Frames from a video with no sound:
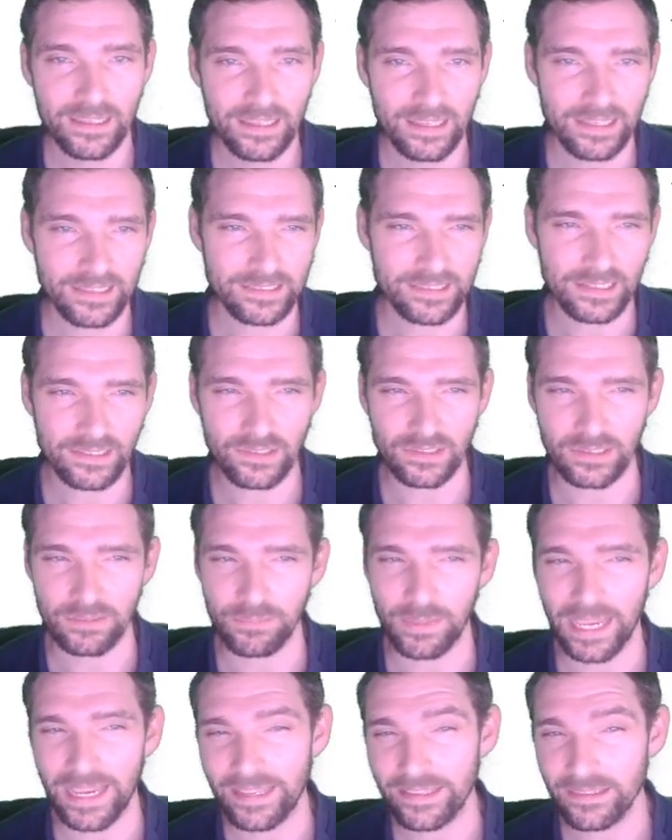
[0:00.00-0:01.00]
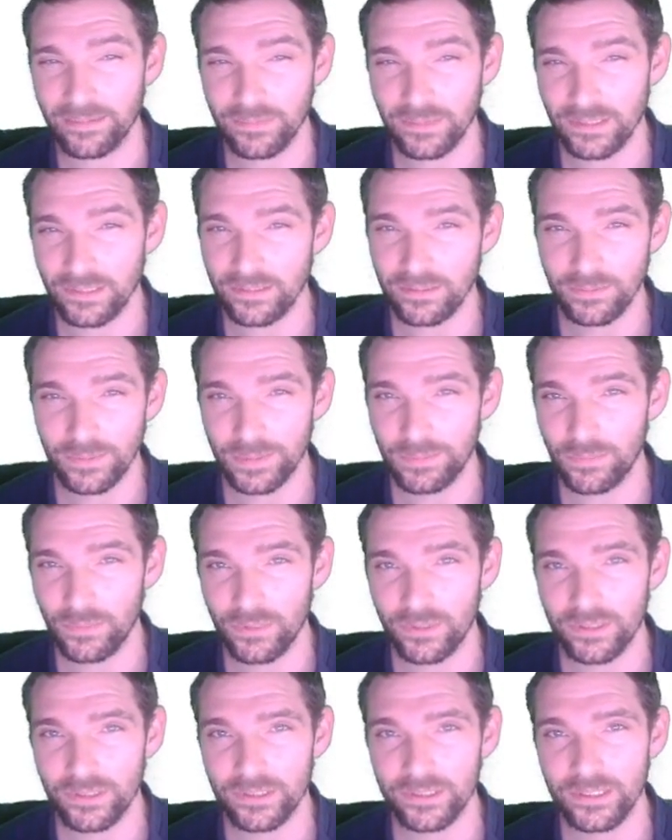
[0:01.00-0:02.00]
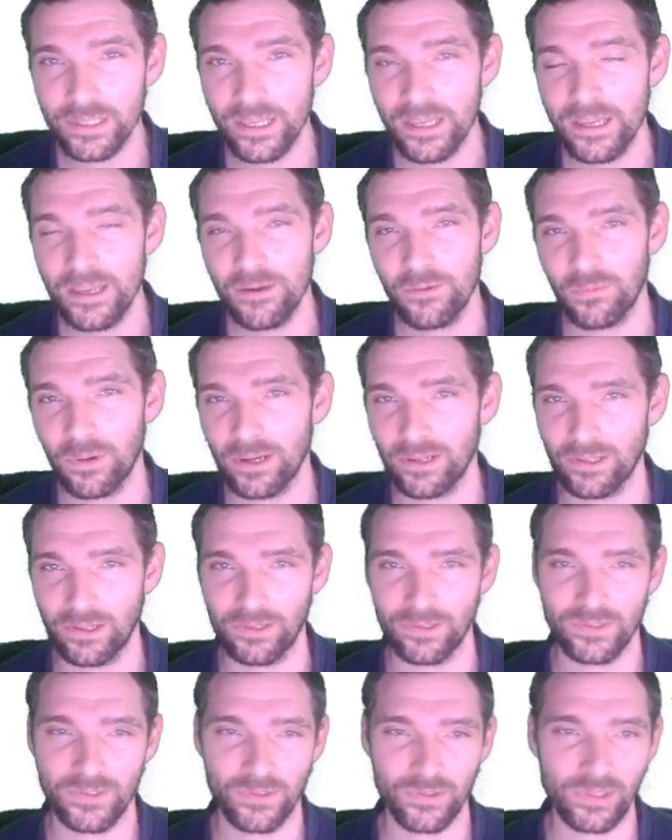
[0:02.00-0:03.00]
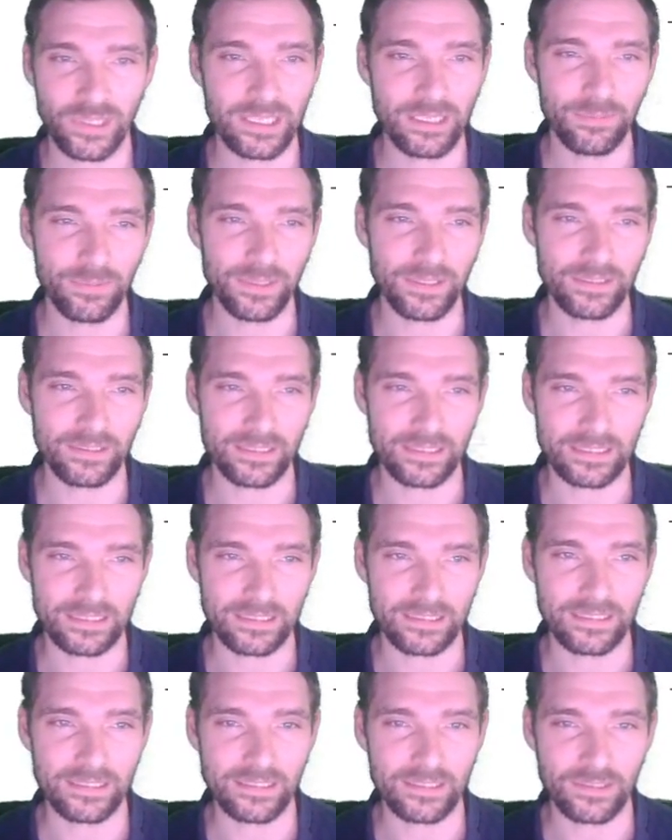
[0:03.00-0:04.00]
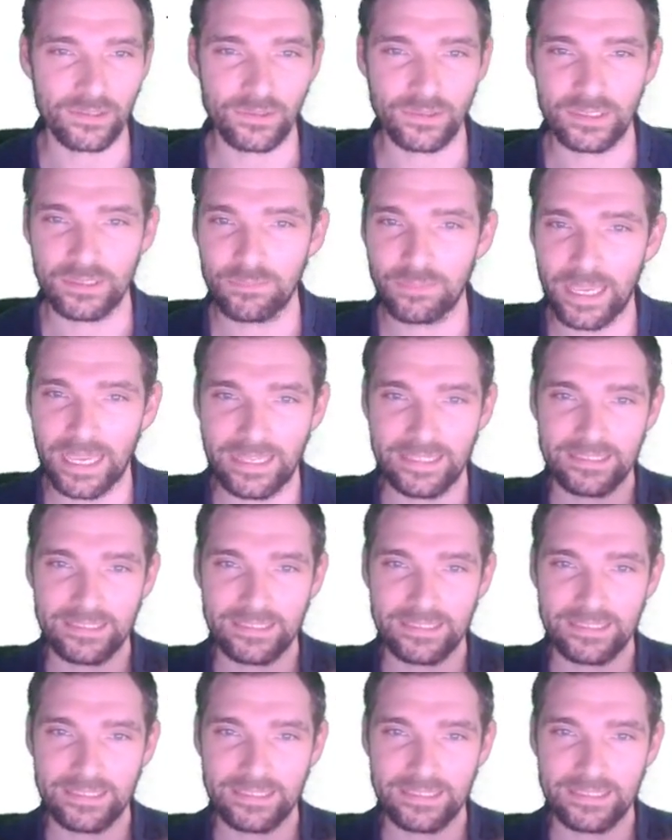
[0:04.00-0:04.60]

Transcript: essentially pay them a little bit more while also keeping like the union pay